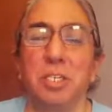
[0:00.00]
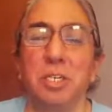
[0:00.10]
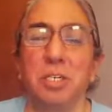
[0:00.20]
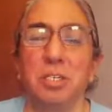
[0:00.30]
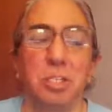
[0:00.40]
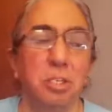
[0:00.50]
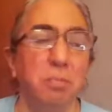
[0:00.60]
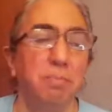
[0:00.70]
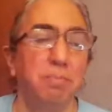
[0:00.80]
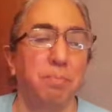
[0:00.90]
There's
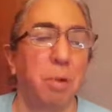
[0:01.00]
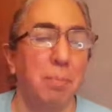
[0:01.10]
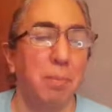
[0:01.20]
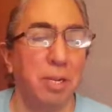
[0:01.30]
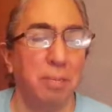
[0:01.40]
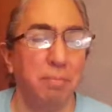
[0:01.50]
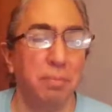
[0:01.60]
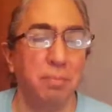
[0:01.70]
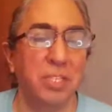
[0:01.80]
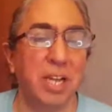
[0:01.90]
two primarily
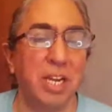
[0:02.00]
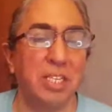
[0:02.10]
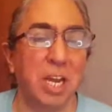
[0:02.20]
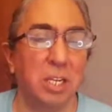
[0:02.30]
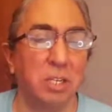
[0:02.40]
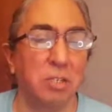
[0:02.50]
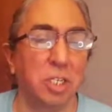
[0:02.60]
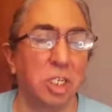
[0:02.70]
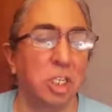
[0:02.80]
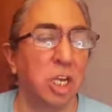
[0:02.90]
sites I use
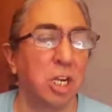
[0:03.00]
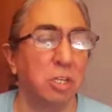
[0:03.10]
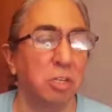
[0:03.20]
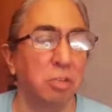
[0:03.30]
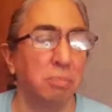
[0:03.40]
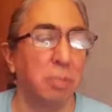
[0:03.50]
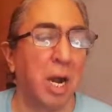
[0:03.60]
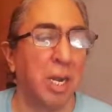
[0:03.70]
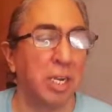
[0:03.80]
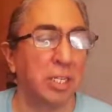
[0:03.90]
to check news
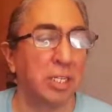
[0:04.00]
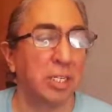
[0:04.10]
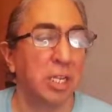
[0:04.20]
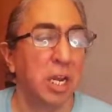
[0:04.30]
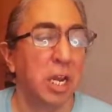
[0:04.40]
bias.